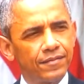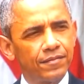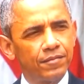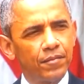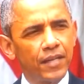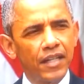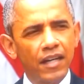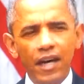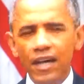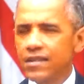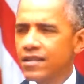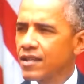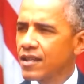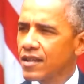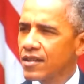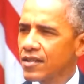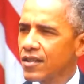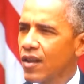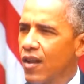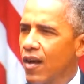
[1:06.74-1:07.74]
Because of
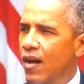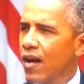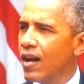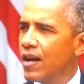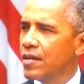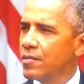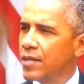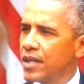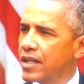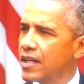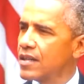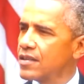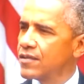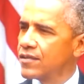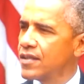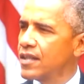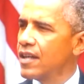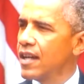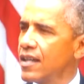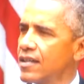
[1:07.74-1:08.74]
this law and because of
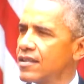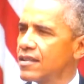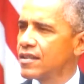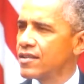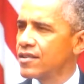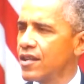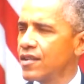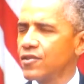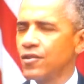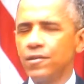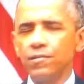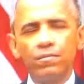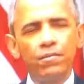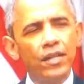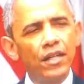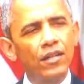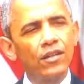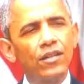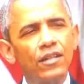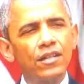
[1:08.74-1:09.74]
today's decision,
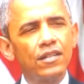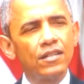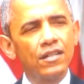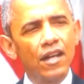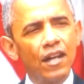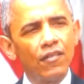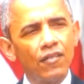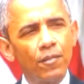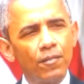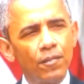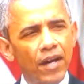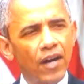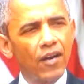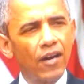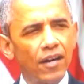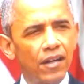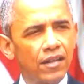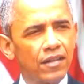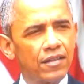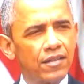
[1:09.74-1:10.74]
millions of
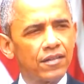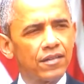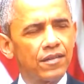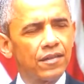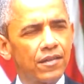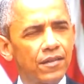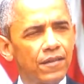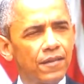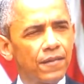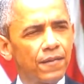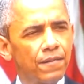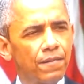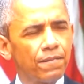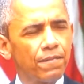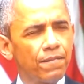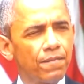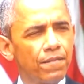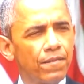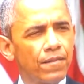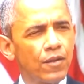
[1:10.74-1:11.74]
Americans
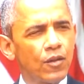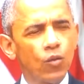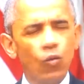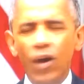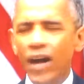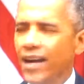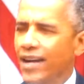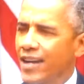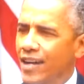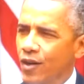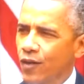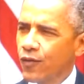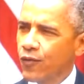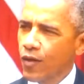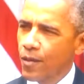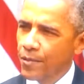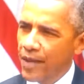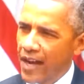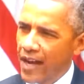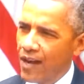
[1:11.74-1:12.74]
who I hear
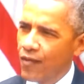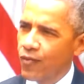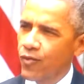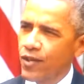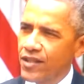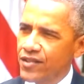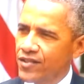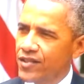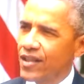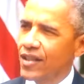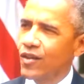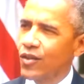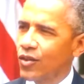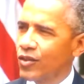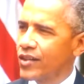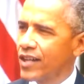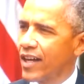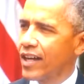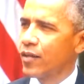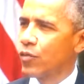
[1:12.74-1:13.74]
from every single
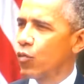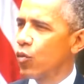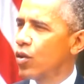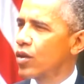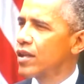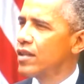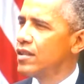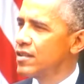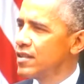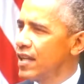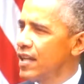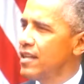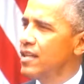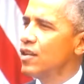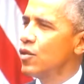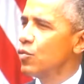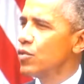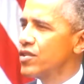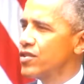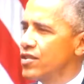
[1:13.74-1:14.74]
day will continue
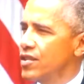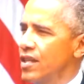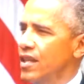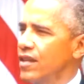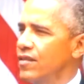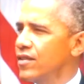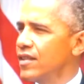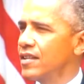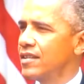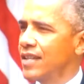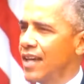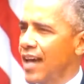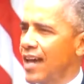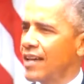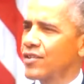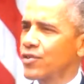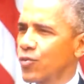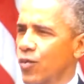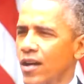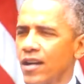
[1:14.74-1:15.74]
to receive the
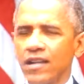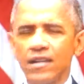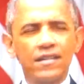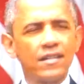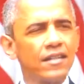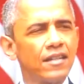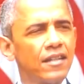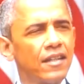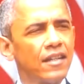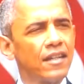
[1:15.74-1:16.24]
tax credits